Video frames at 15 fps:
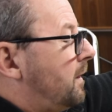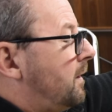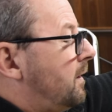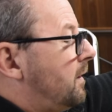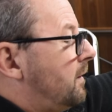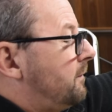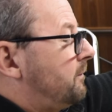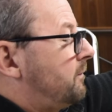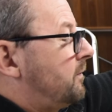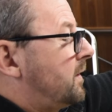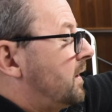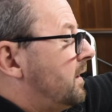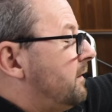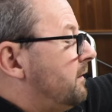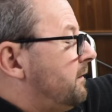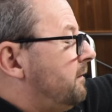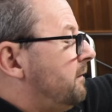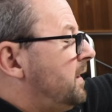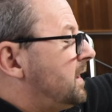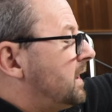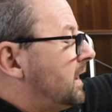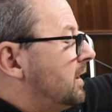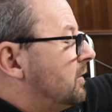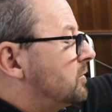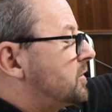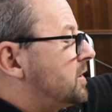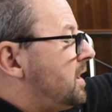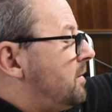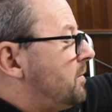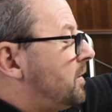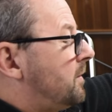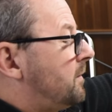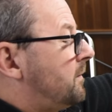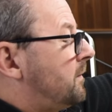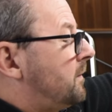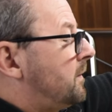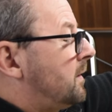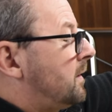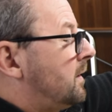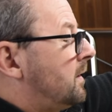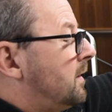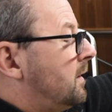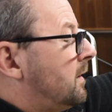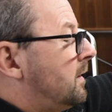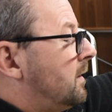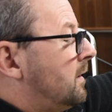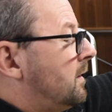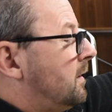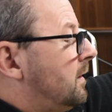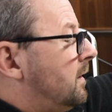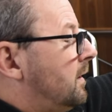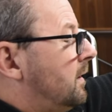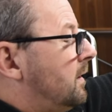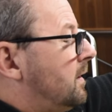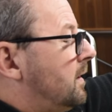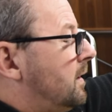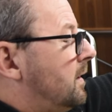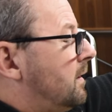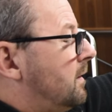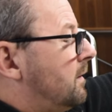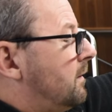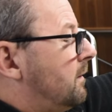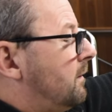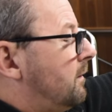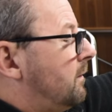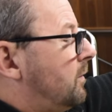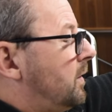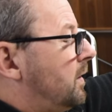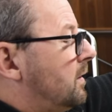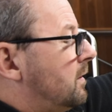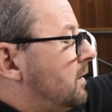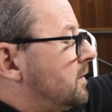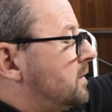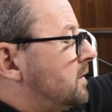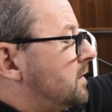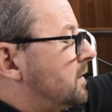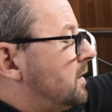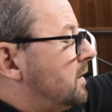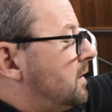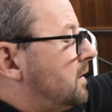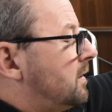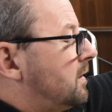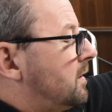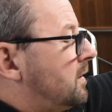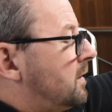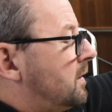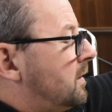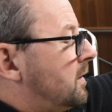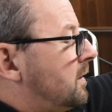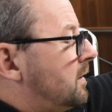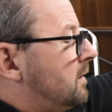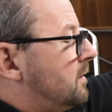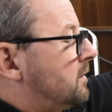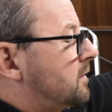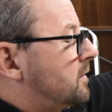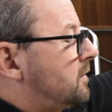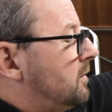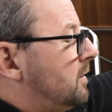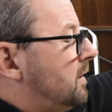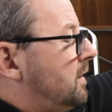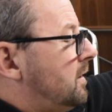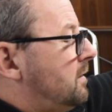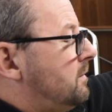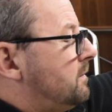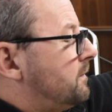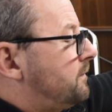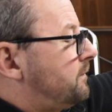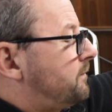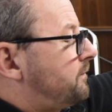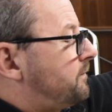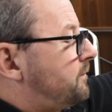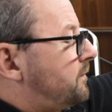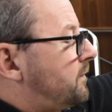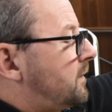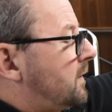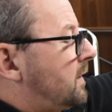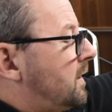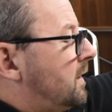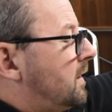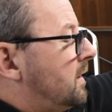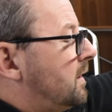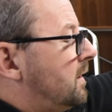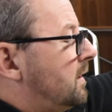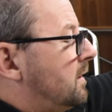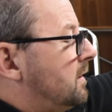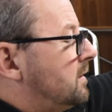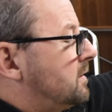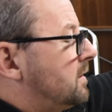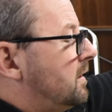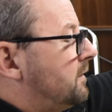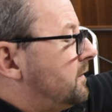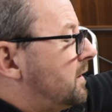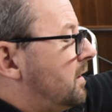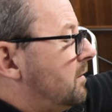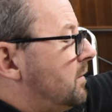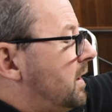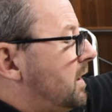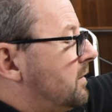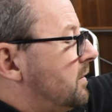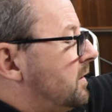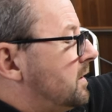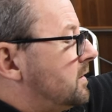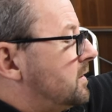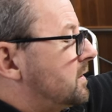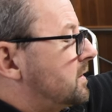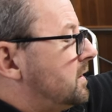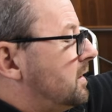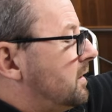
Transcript: ah, fiddy little chap and then we are just going to screw it home don't have to go mad with it, just